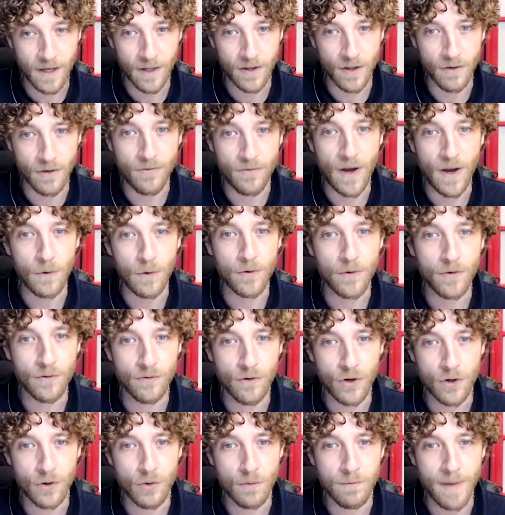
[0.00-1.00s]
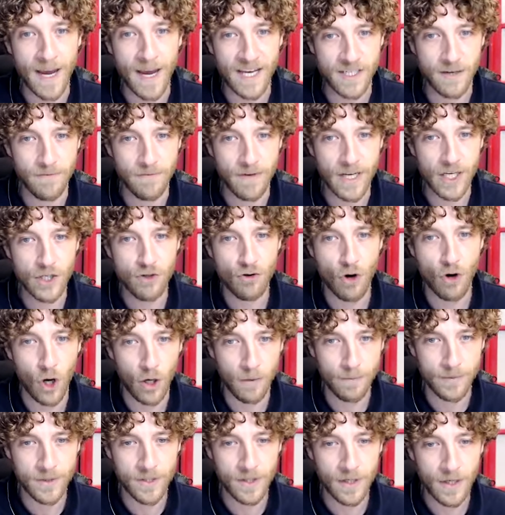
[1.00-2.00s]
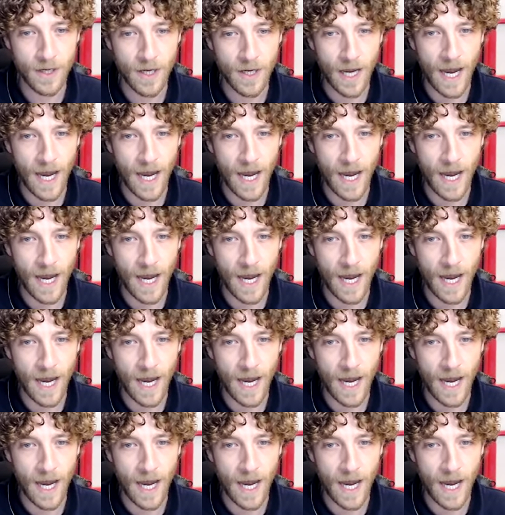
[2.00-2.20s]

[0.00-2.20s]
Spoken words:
that fell through massively dropped,